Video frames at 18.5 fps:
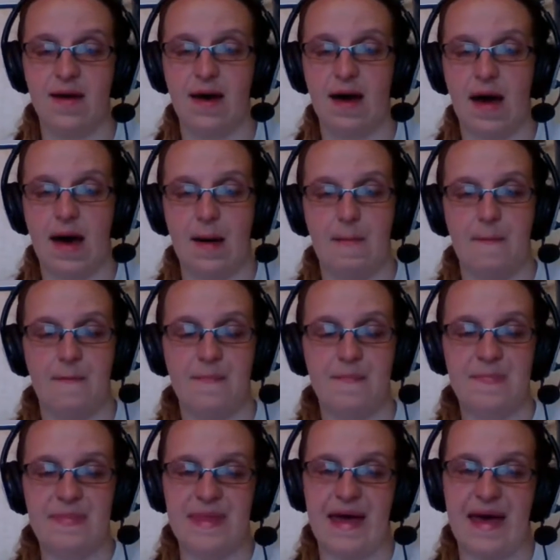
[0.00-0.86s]

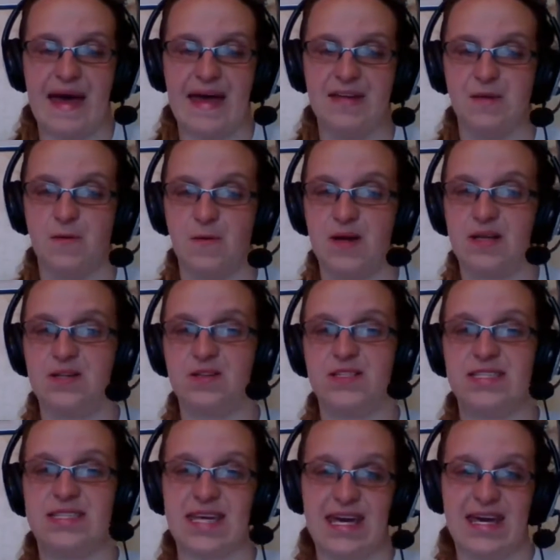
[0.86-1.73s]
I don't
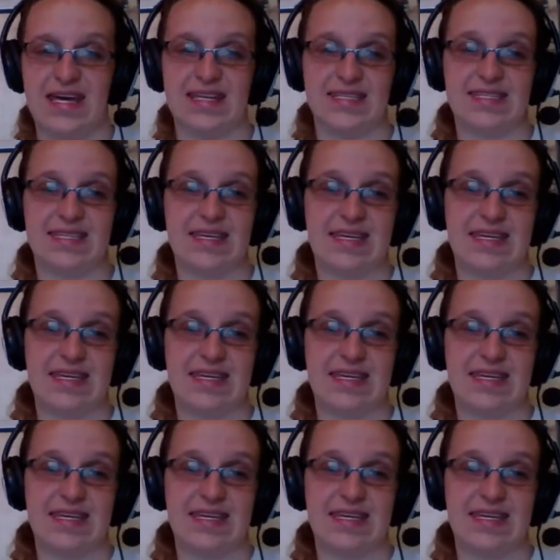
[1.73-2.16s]
understand